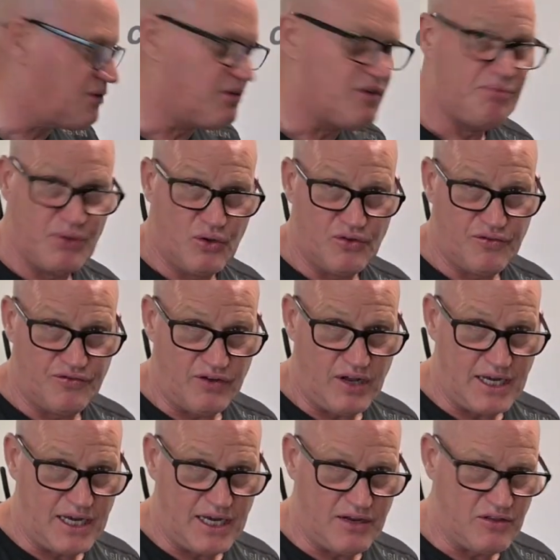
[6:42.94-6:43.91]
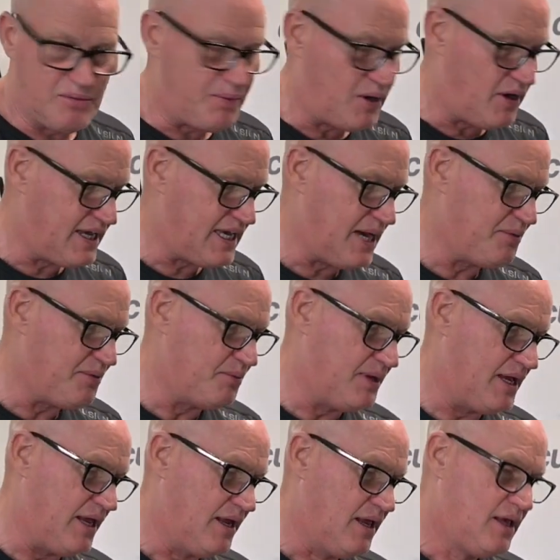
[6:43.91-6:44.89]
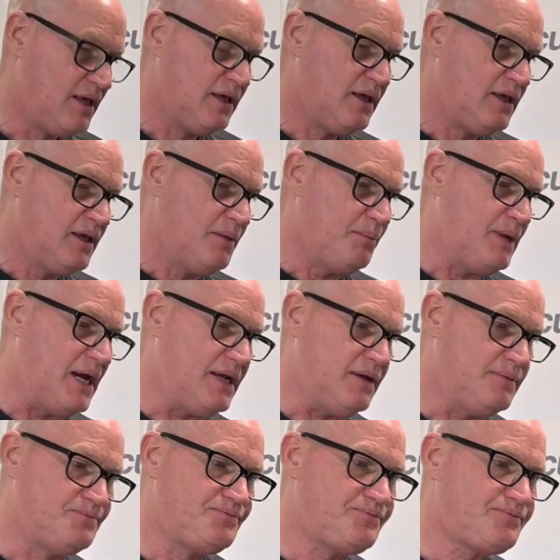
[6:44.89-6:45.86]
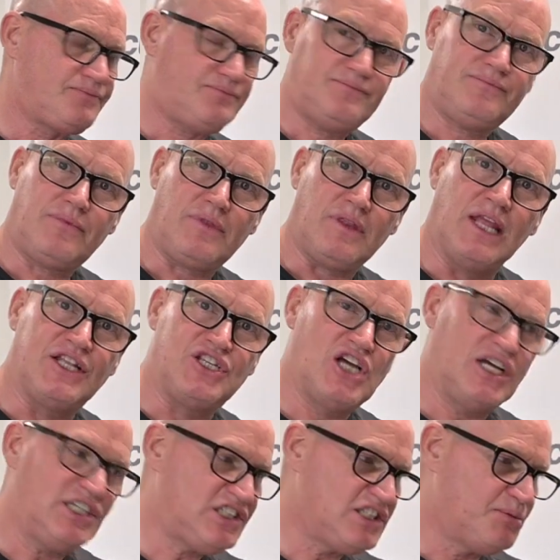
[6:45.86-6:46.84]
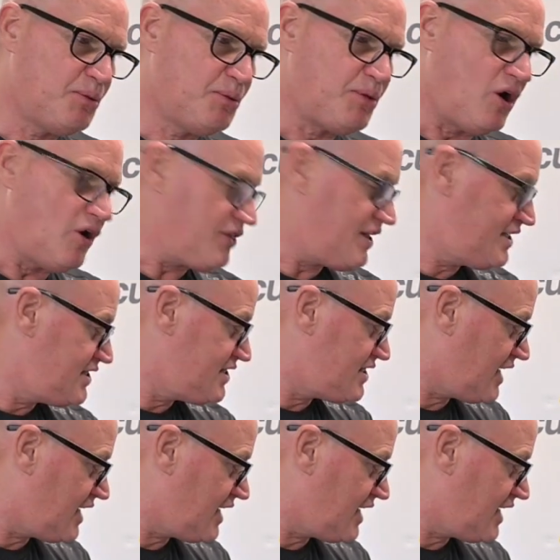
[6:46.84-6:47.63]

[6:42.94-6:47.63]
we built the front end of the bike up a bit. But adjustable block, this is the